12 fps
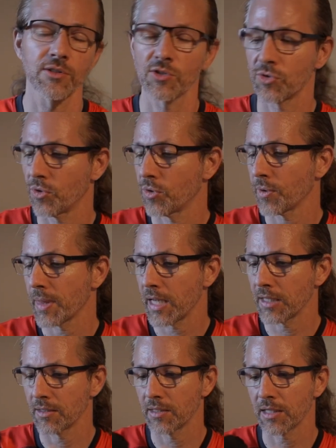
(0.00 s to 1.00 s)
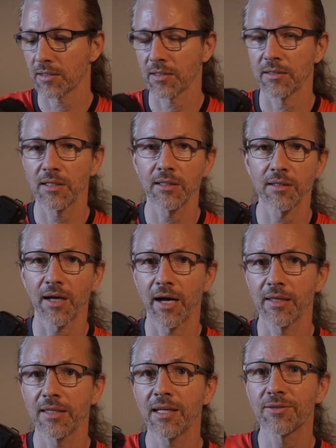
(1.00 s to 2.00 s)
So
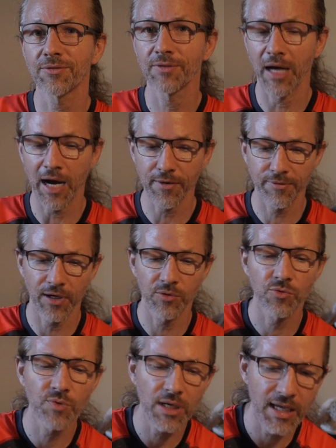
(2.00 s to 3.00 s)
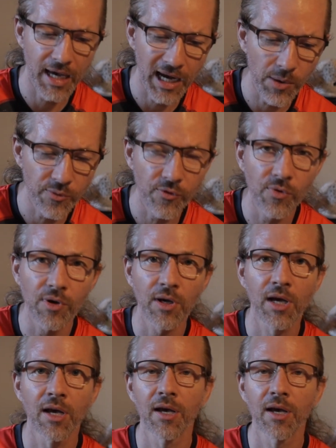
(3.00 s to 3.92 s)
that I found really helpful,